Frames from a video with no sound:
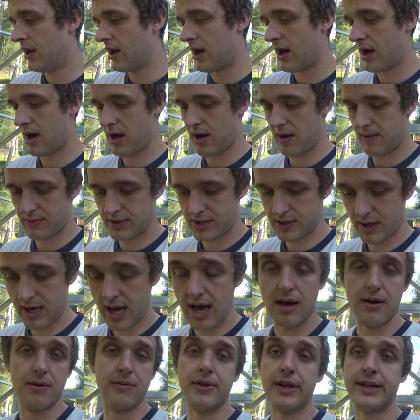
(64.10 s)
Um, so
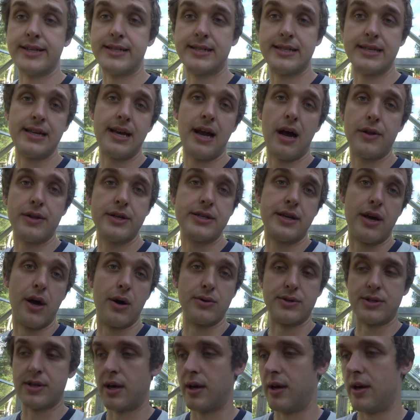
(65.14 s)
yeah, let's see how this
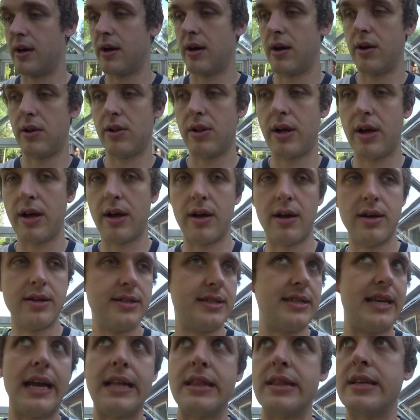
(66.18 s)
goes. I'll uh,
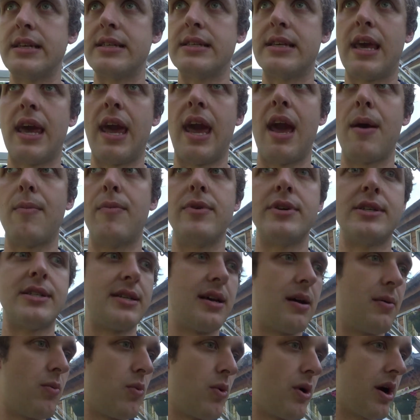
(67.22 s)
set this camera
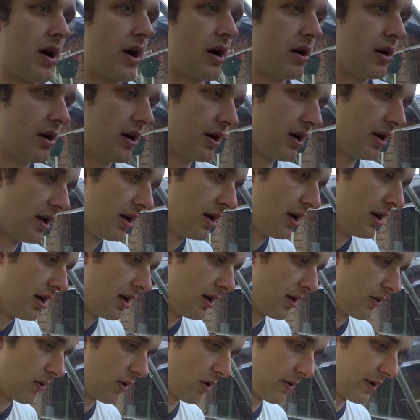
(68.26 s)
somewhere
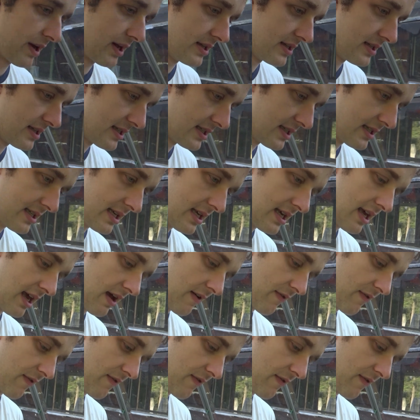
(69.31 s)
where we can see